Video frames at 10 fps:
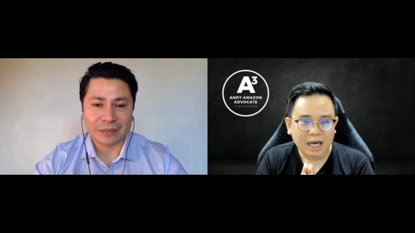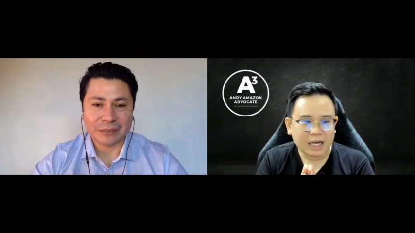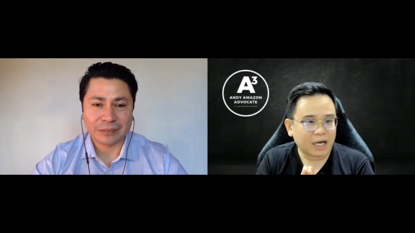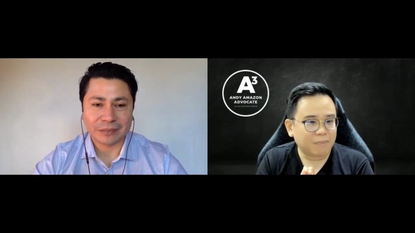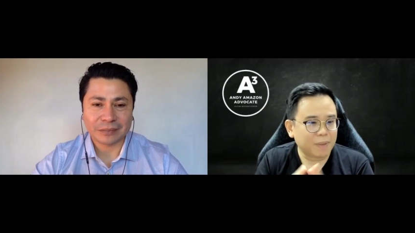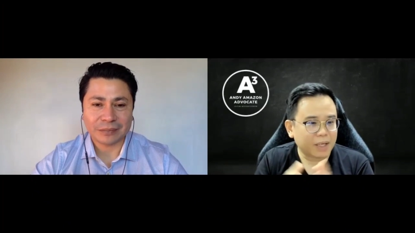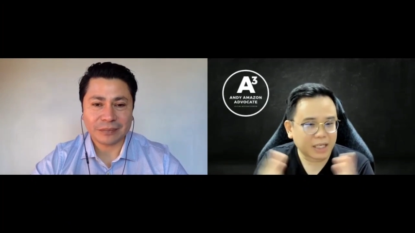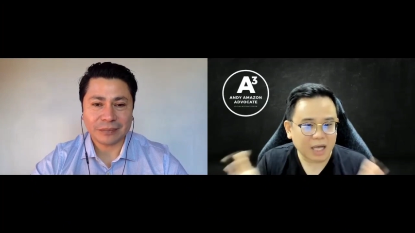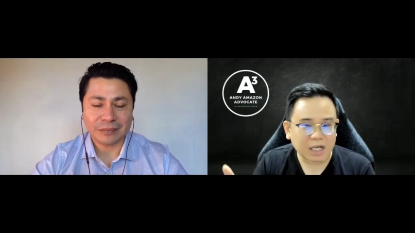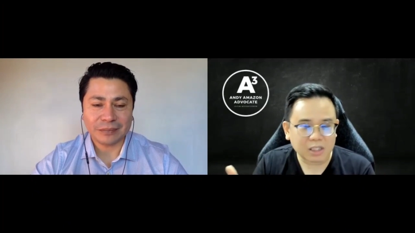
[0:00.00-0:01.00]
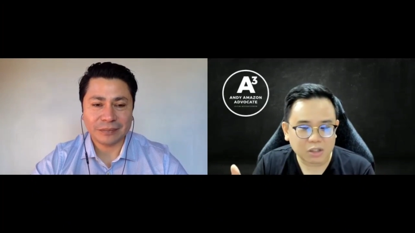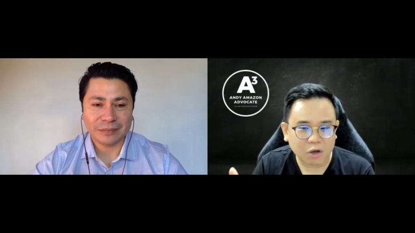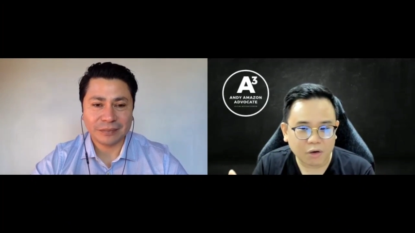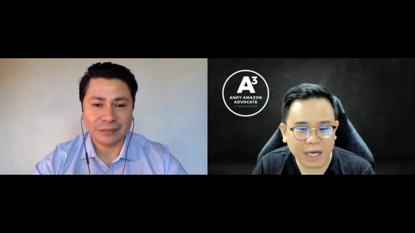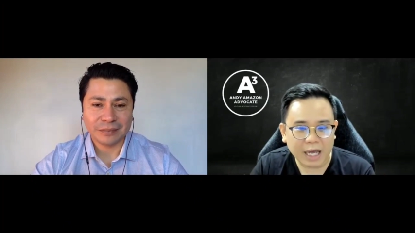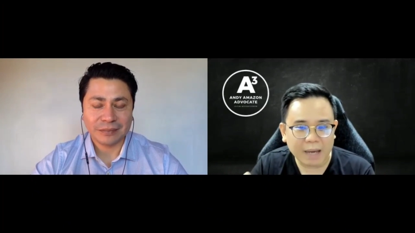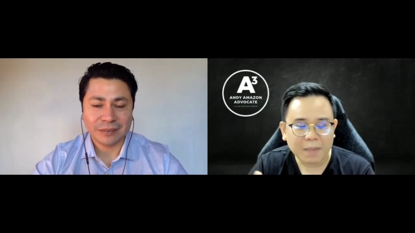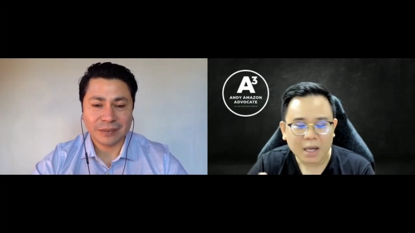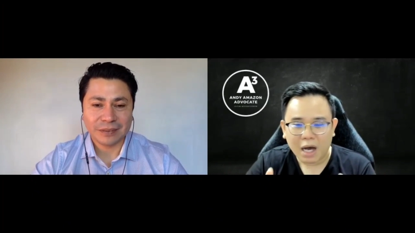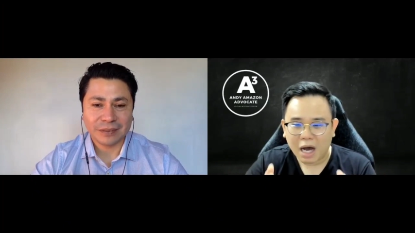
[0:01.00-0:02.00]
Speaker 1: and uh, maybe you can tell us your
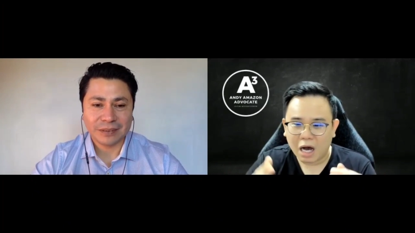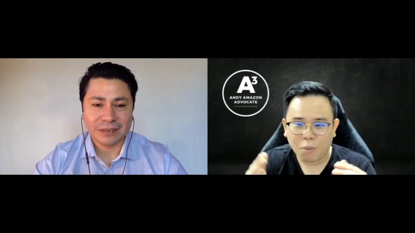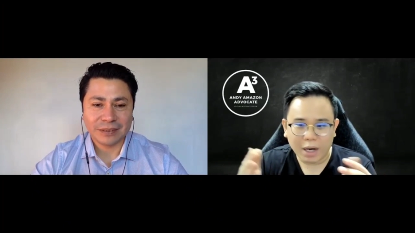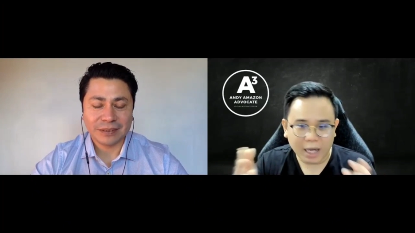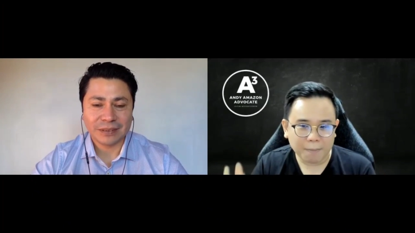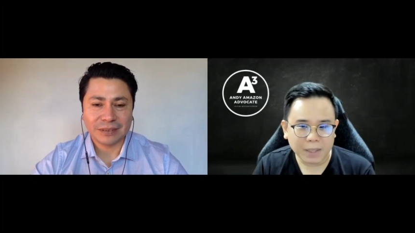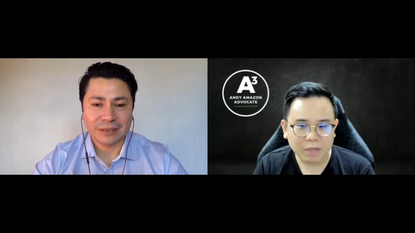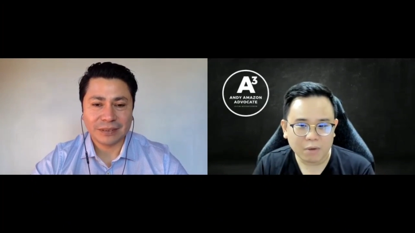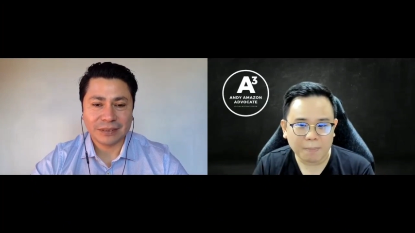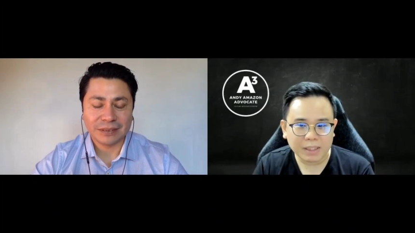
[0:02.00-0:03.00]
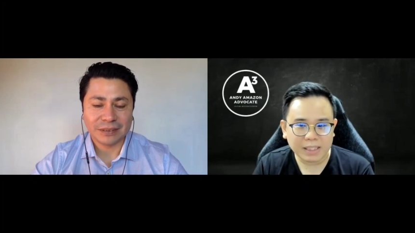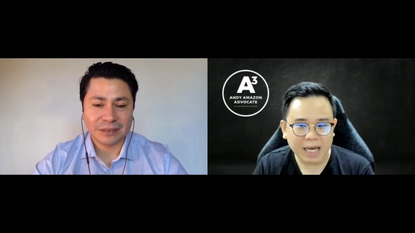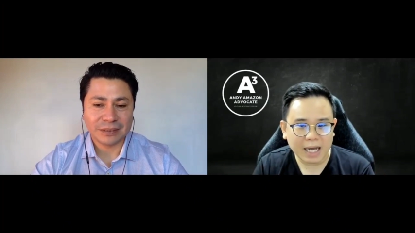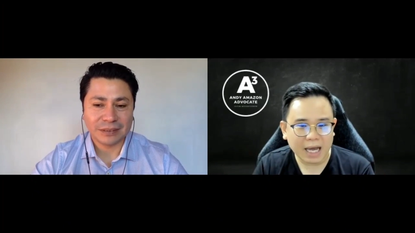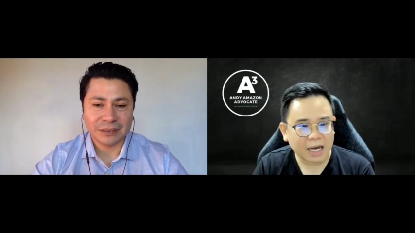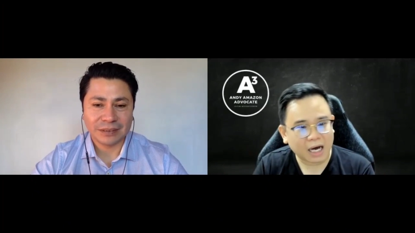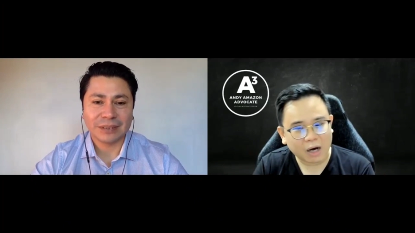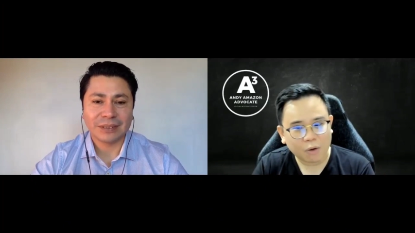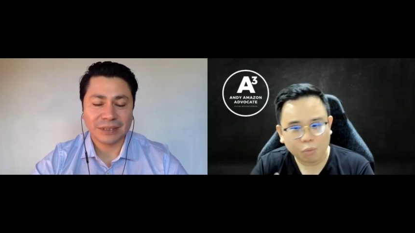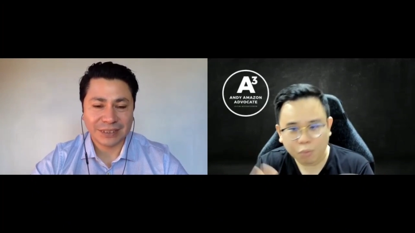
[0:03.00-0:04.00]
name, uh, what company you represent and
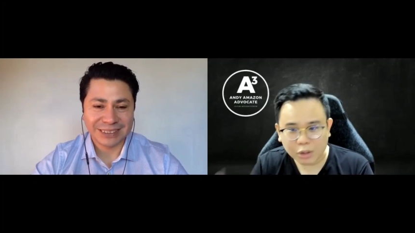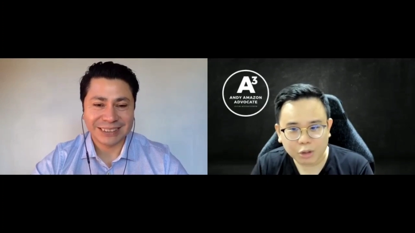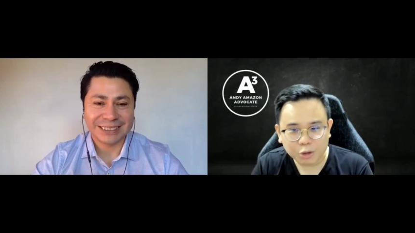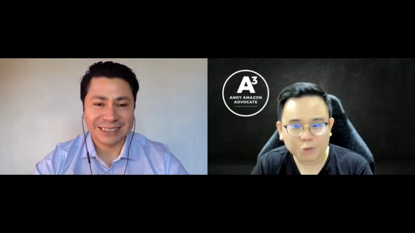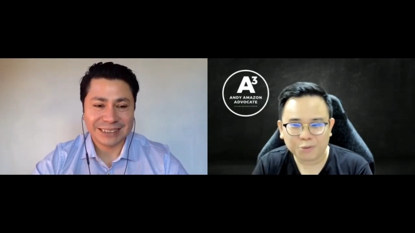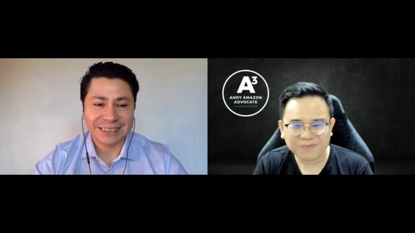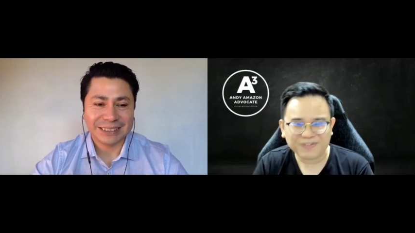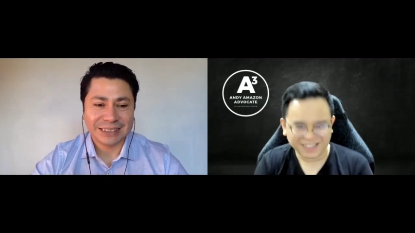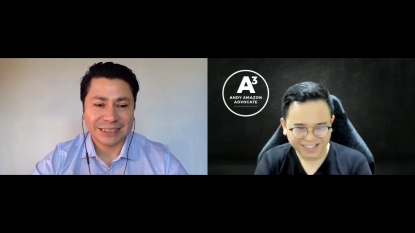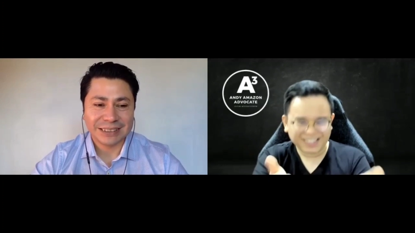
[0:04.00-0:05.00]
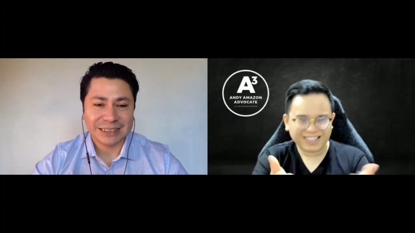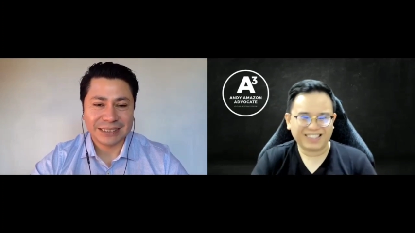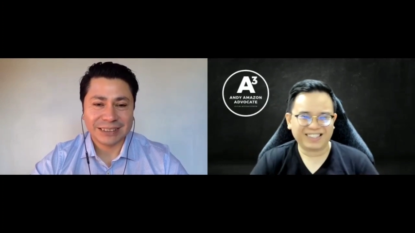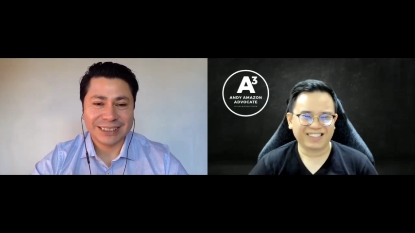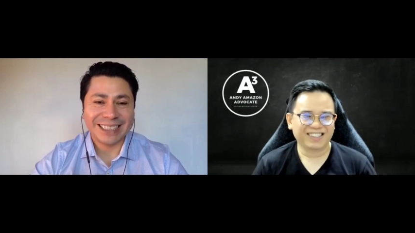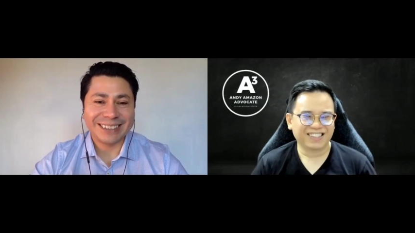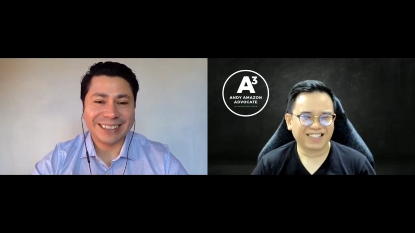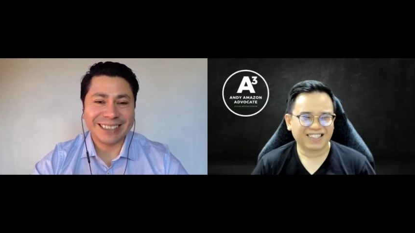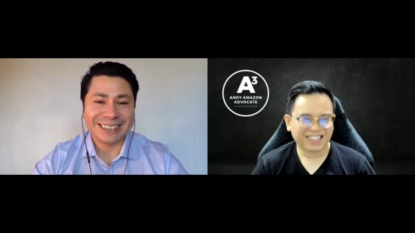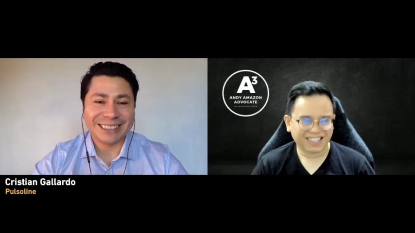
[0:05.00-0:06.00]
uh, what do you do?
Speaker 2: Yeah,
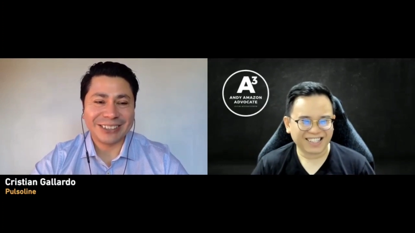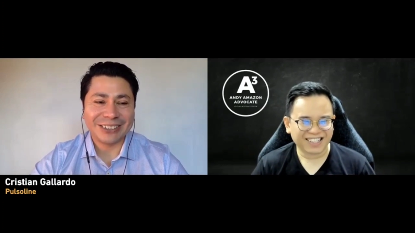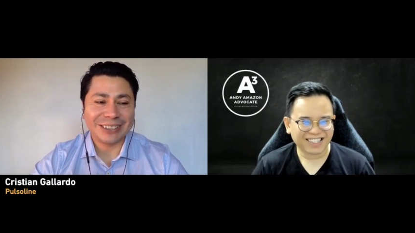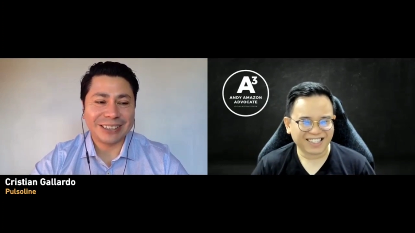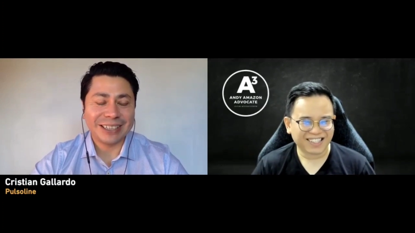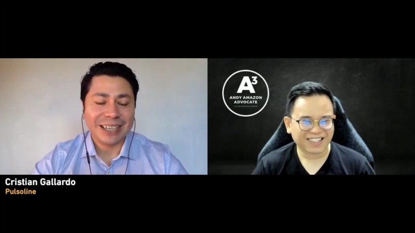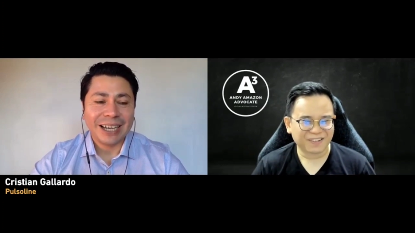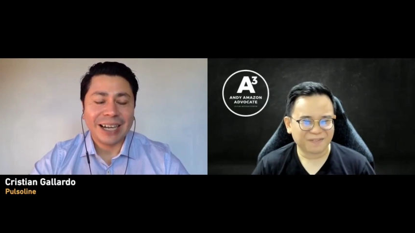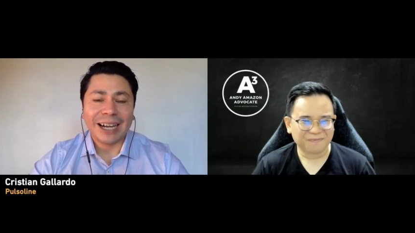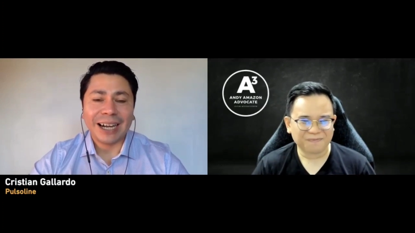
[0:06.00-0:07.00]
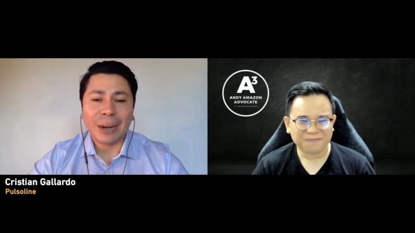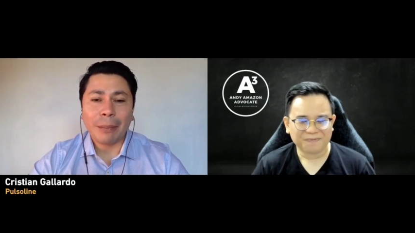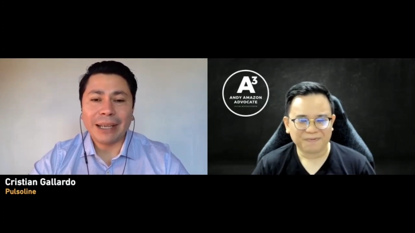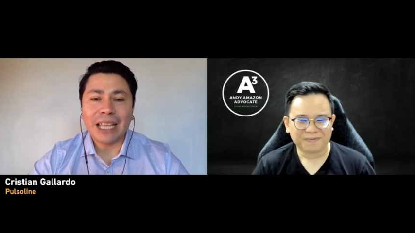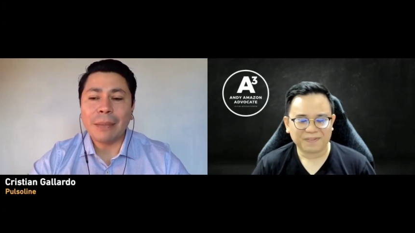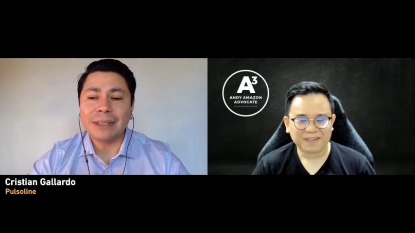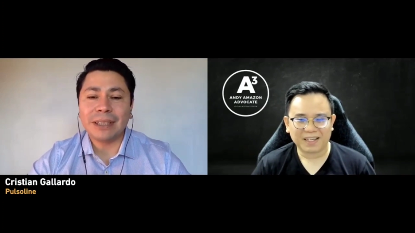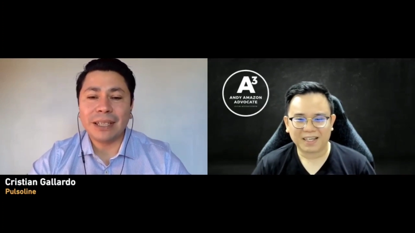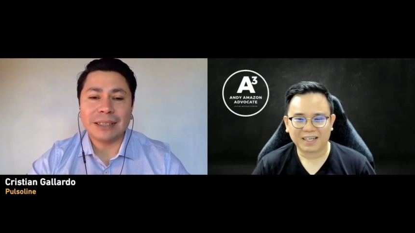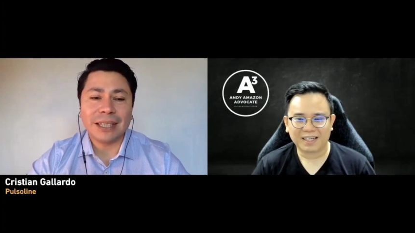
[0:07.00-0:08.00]
great. Thank you, Andy. Uh, my name is
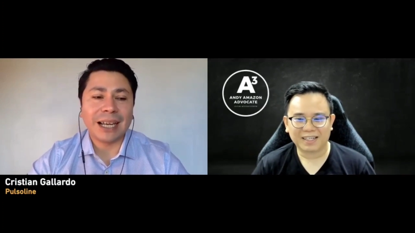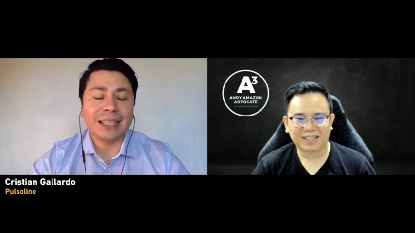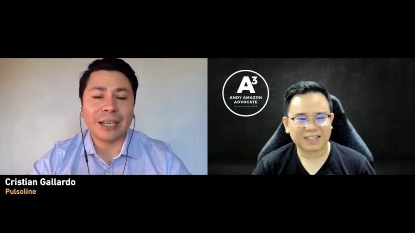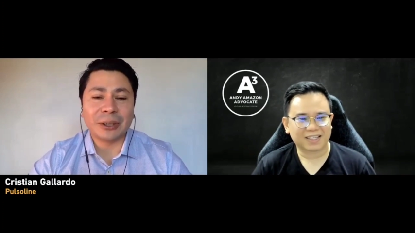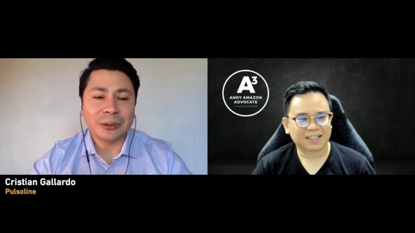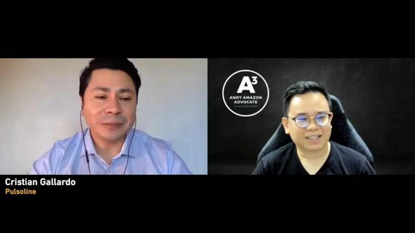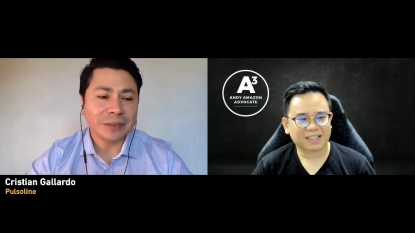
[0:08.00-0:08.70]
Cristian Gallardo.